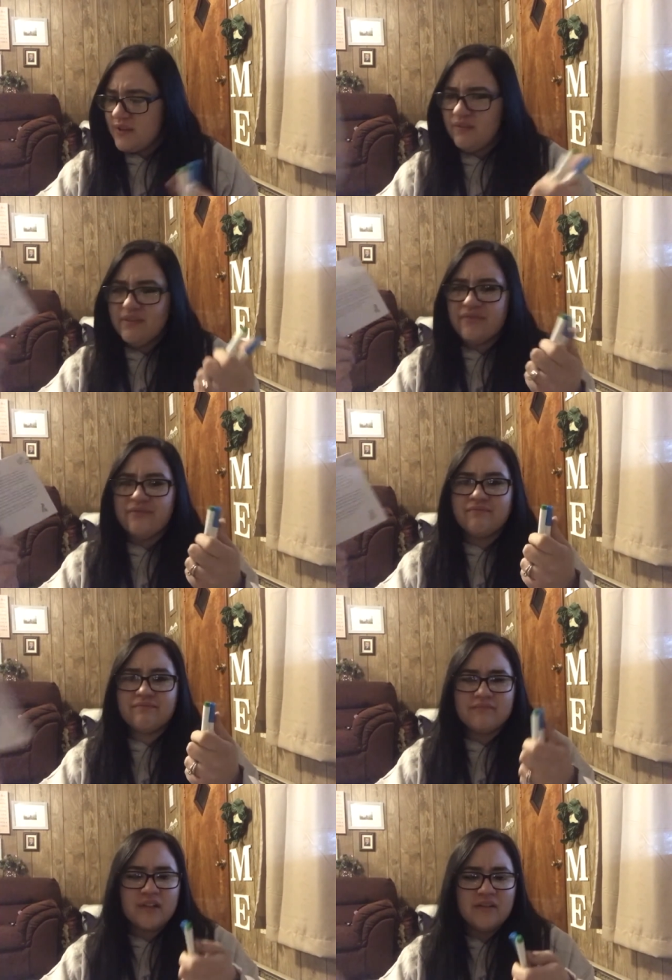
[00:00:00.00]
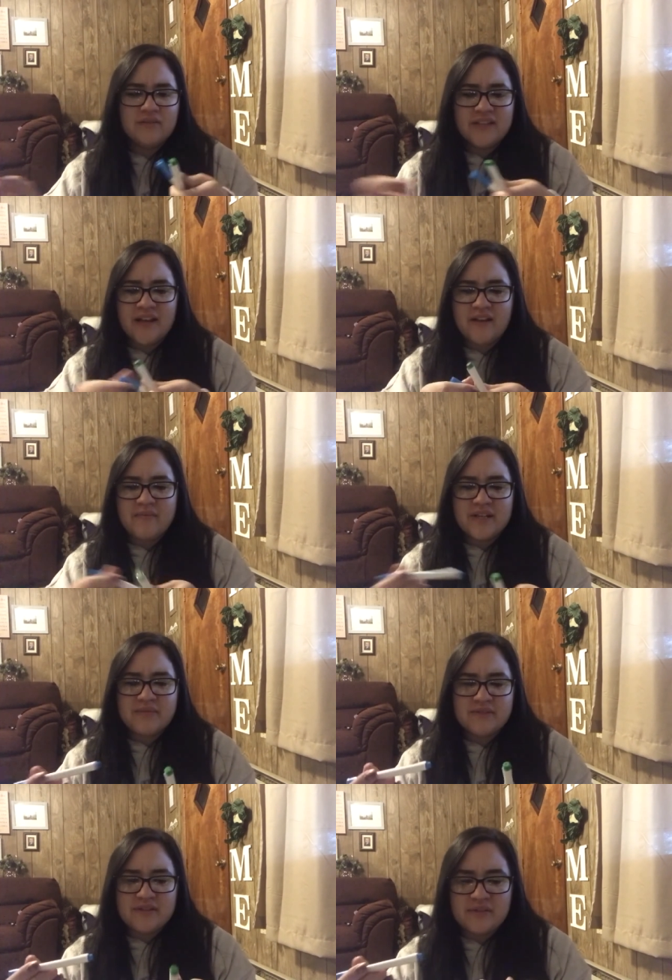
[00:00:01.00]
What the, what the hell am I
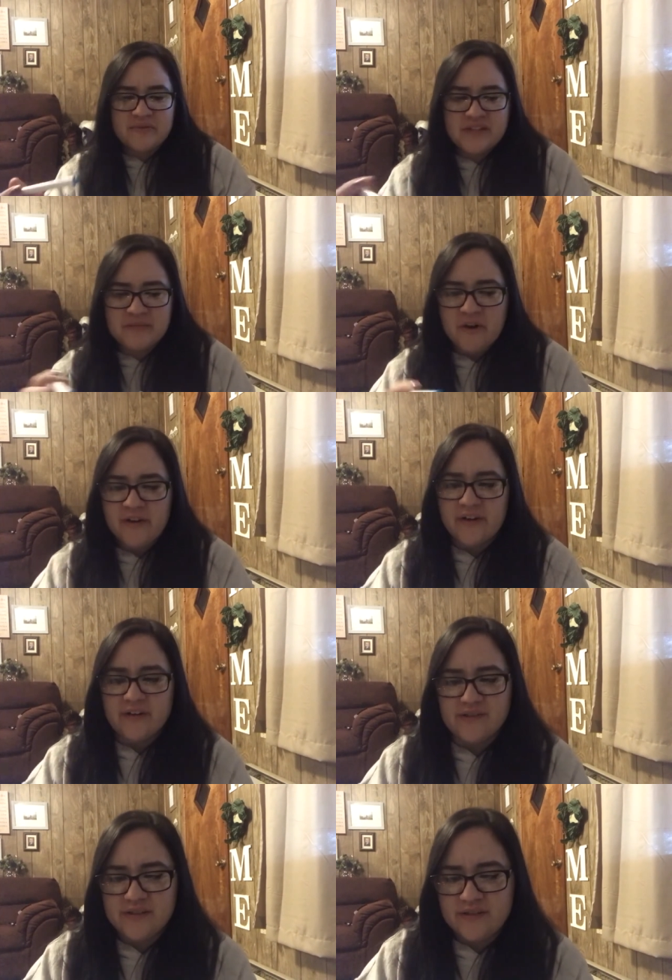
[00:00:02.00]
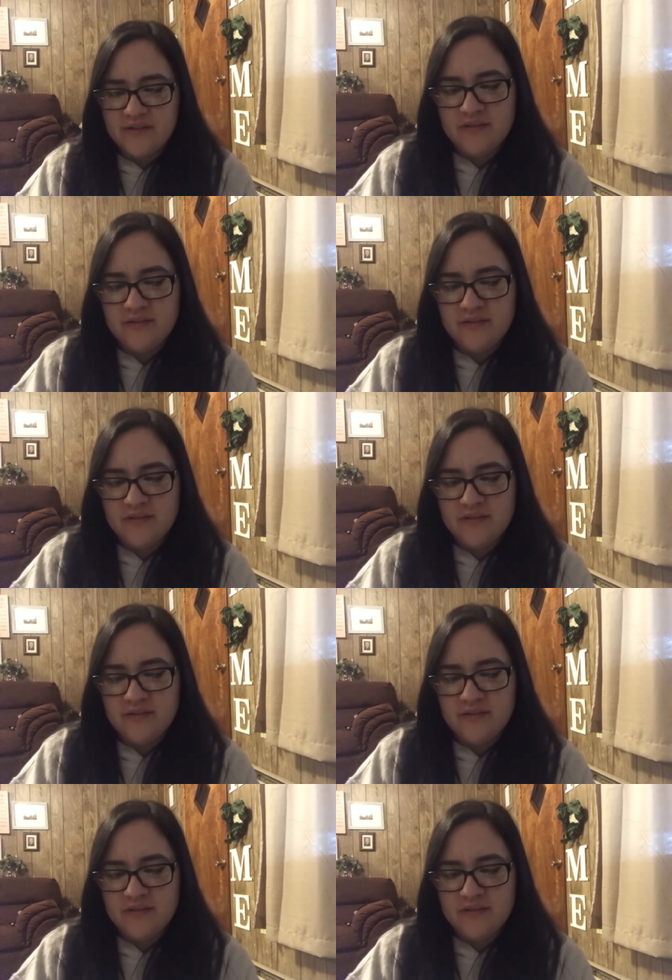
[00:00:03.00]
supposed to do with these markers?